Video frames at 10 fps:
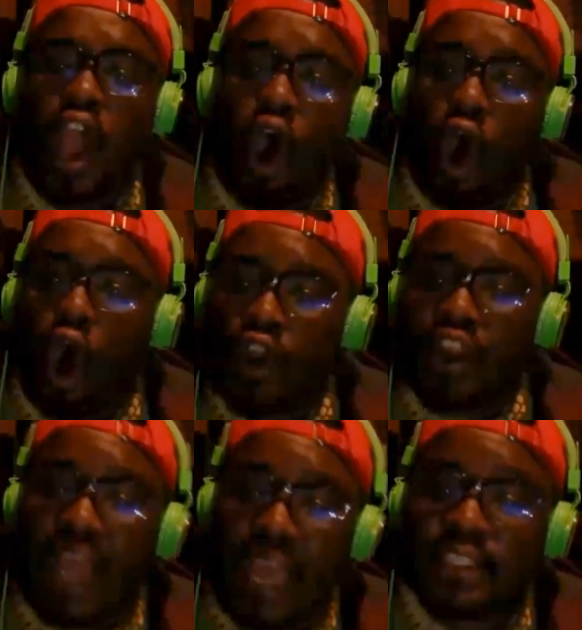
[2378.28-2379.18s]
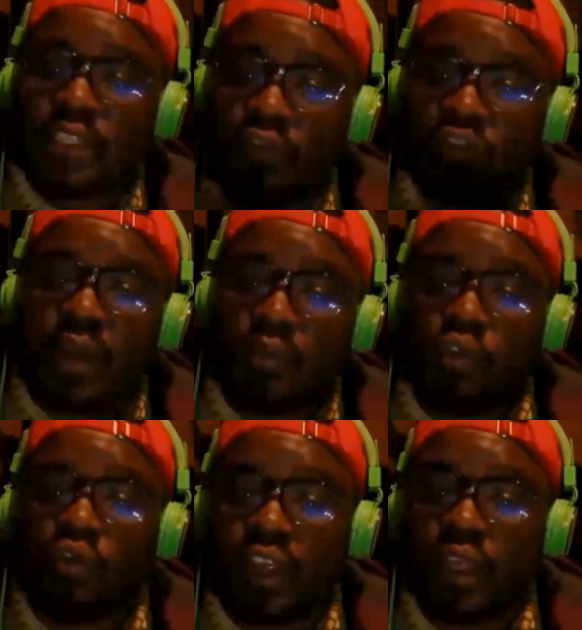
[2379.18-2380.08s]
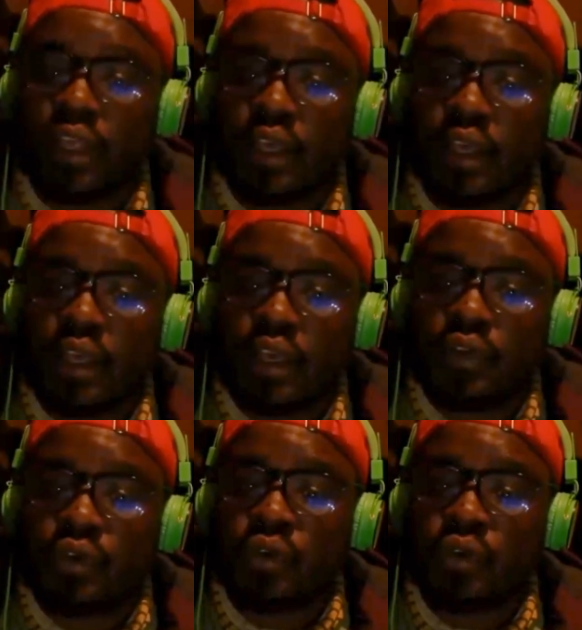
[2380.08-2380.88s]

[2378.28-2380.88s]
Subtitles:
all rights of the movie. to not